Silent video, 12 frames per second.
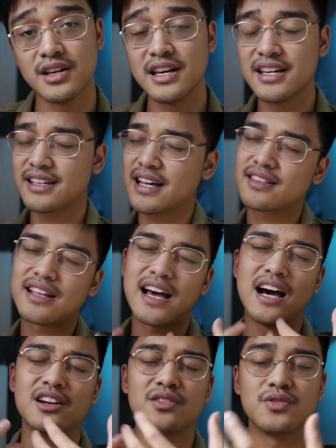get that
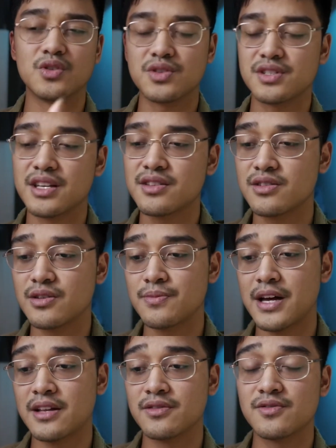out of your system,
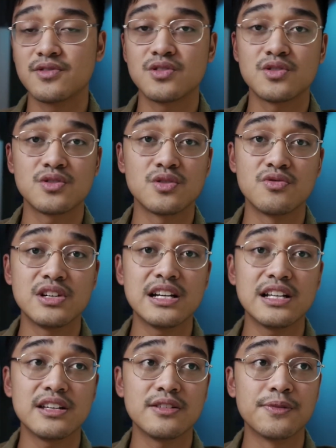and to
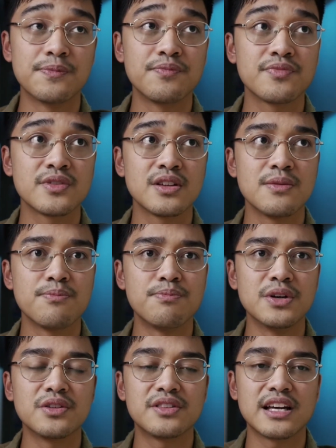really
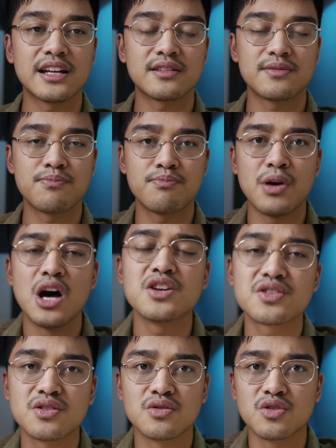build that
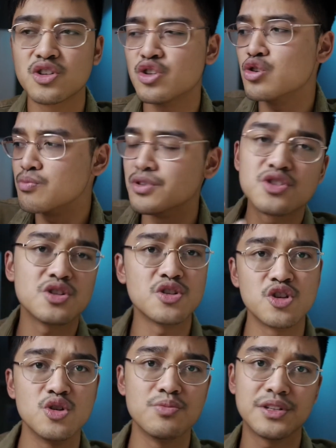personal human to
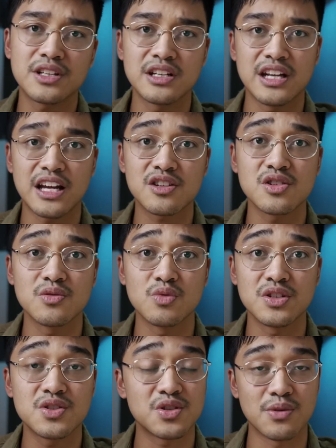human connection
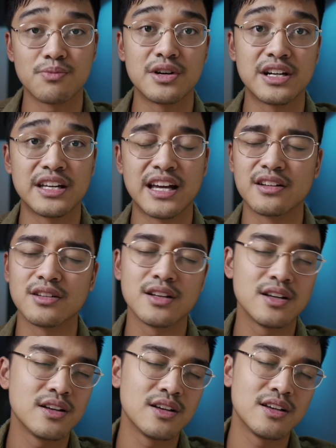with somebody. And
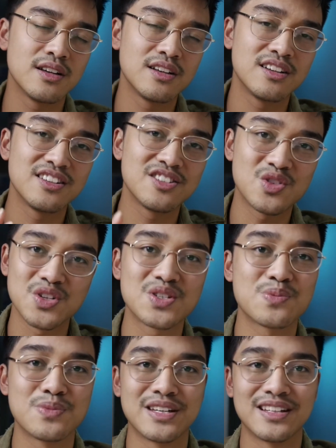
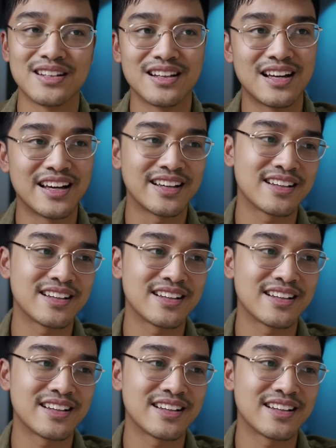trust me, like